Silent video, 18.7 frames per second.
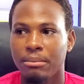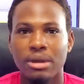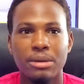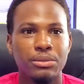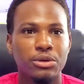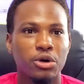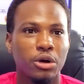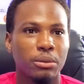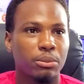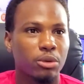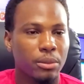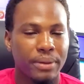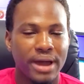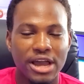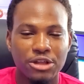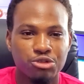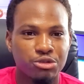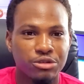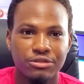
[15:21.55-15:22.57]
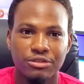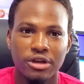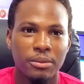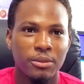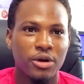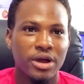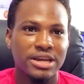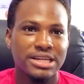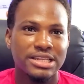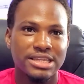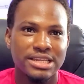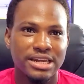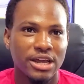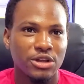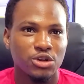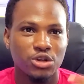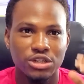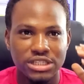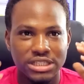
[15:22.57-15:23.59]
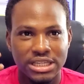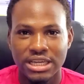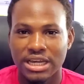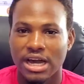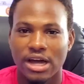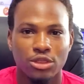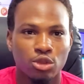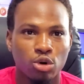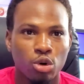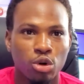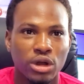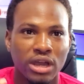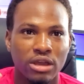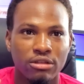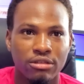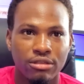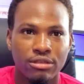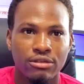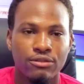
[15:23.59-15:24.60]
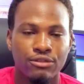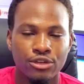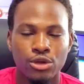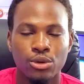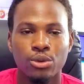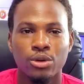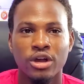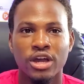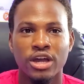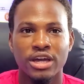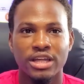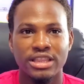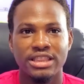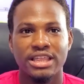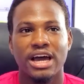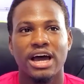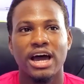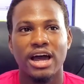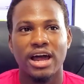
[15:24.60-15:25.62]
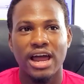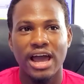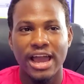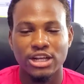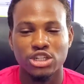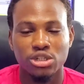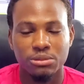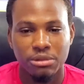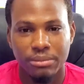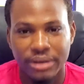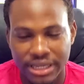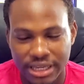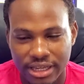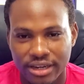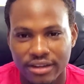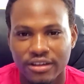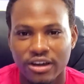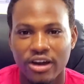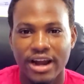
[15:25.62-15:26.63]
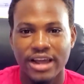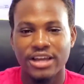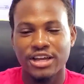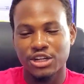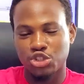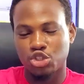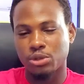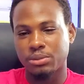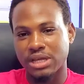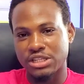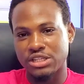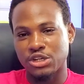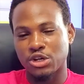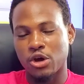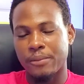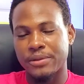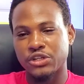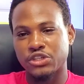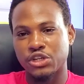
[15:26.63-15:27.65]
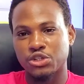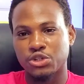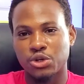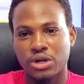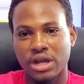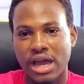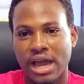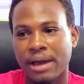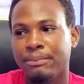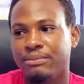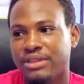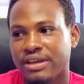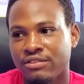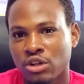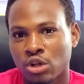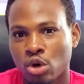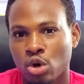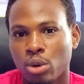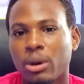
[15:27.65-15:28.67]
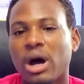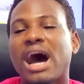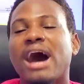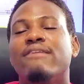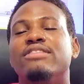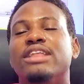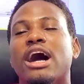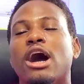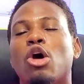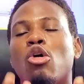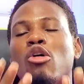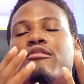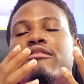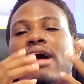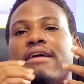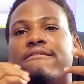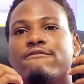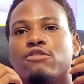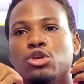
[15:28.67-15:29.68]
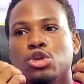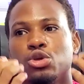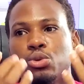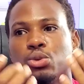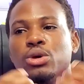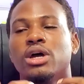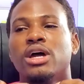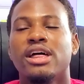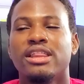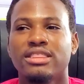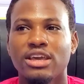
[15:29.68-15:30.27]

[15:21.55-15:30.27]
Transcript: maybe on proprietary firm or anything that you just think at all right if you feel that I should be making. Alright, drop that in the comment section. I'm definitely gonna have that covered for you.